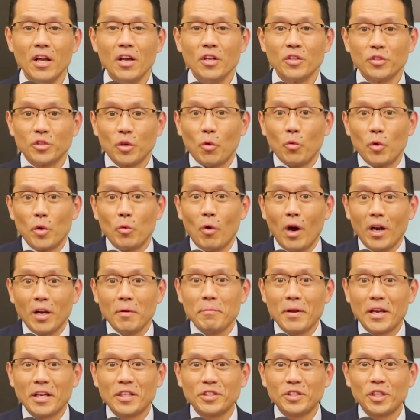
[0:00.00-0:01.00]
So we want to
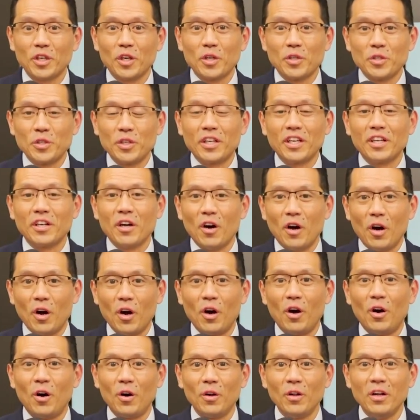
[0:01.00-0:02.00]
make sure you get
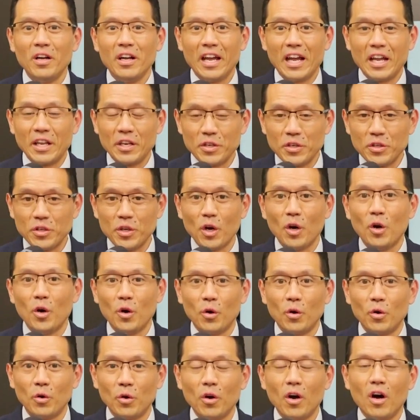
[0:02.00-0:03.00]
all and
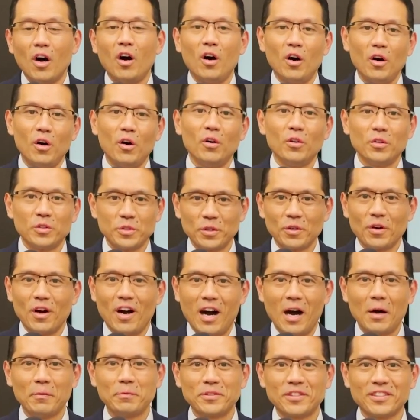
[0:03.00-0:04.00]
know all your
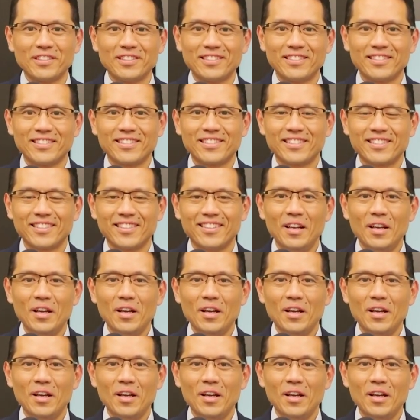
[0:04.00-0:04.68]
options.